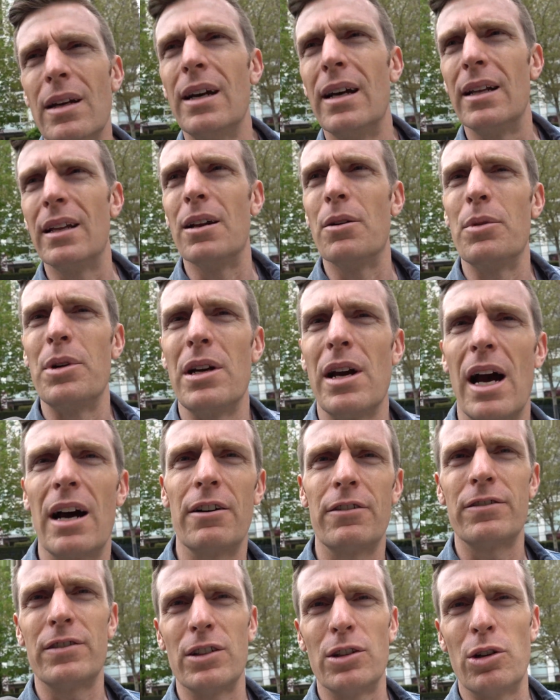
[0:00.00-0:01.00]
And then we
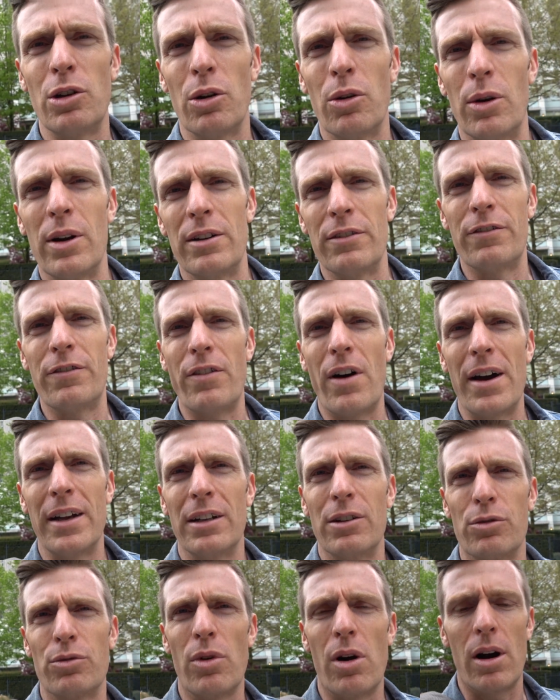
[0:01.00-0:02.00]
have to go and
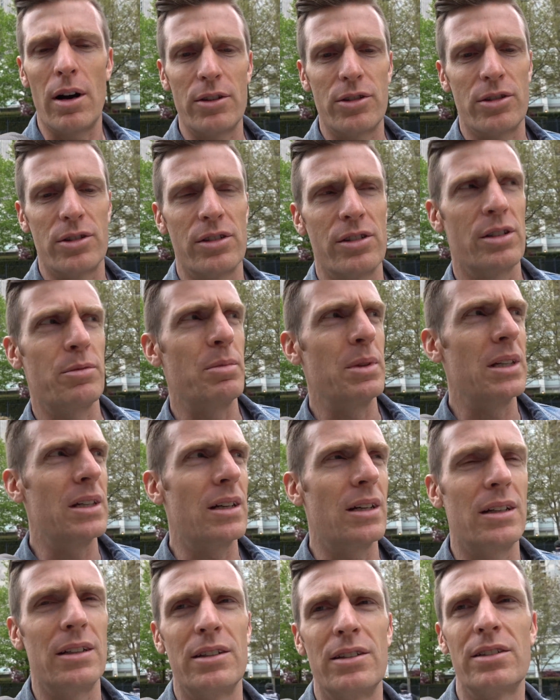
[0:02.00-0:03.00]
find a Rogers
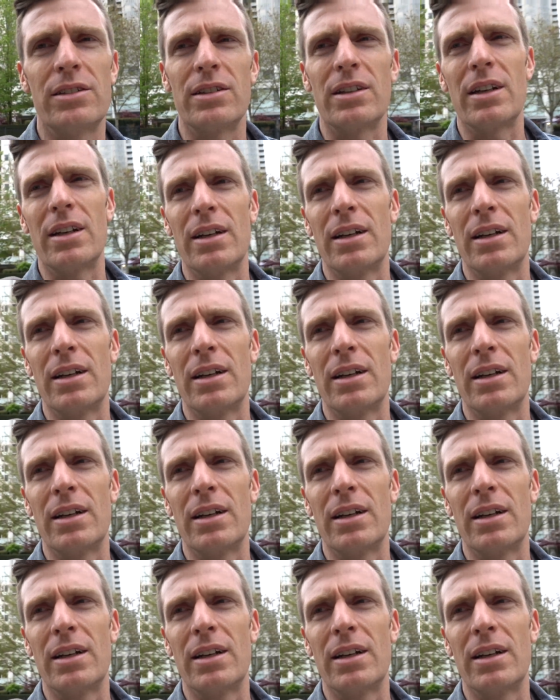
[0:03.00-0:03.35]
because